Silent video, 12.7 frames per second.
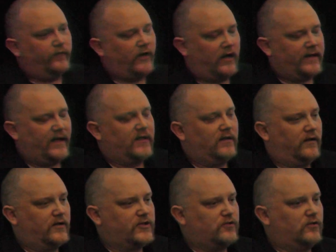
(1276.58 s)
contacted
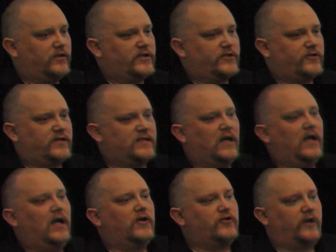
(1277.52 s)
other school districts,
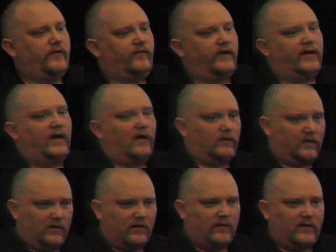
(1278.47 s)
tried to find
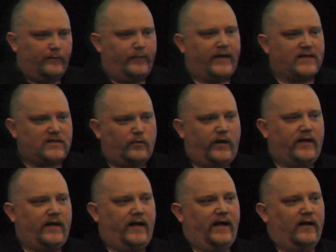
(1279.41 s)
out the best way
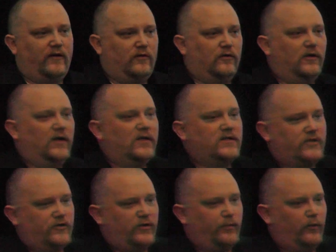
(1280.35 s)
to handle
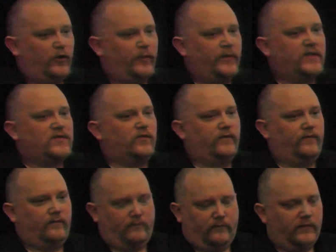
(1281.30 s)
student deployments.
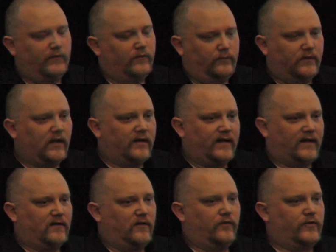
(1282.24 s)
We've
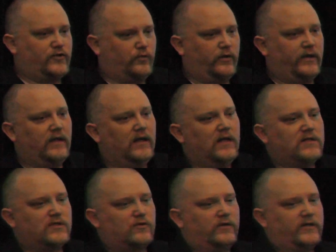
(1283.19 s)
contacted over 20
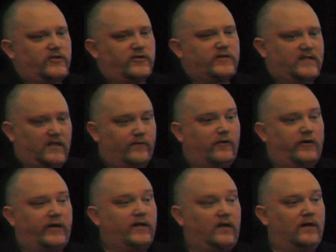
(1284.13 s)
school districts that have
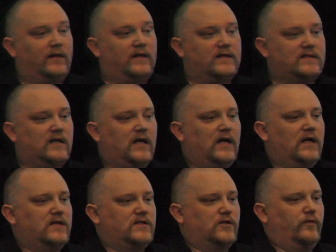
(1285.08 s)
already done this.
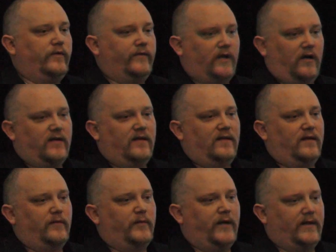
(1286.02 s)
So we've talked to
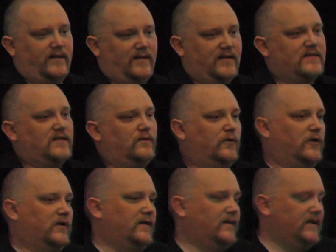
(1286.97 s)
them about the things that
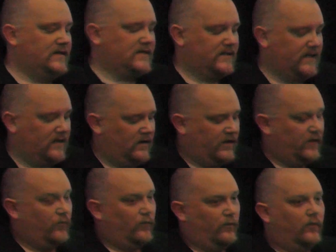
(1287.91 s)
worked and things that didn't,
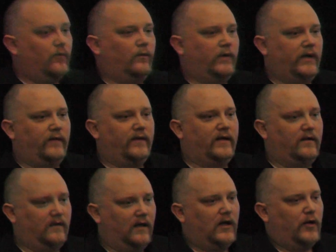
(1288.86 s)
and we
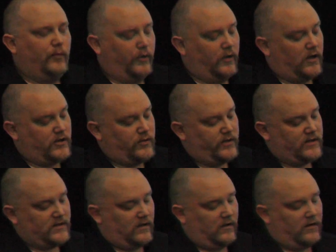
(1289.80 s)
then put our
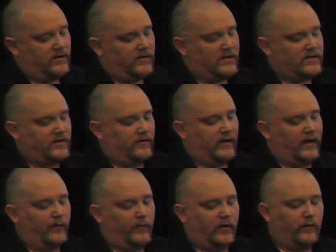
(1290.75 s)
twist onto the student
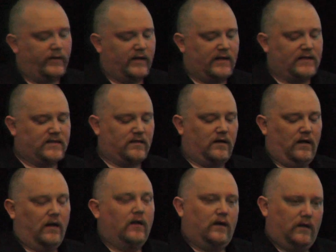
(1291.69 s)
handbook. We think it's
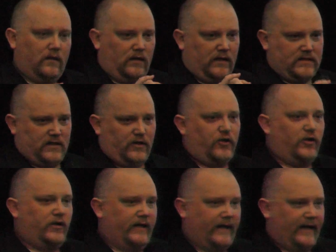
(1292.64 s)
a
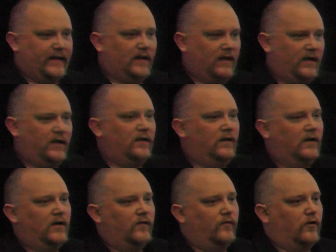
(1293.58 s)
good guideline
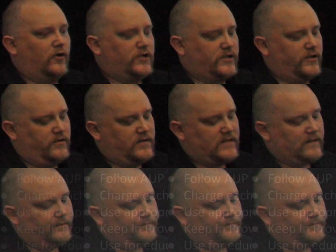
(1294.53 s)
for our students.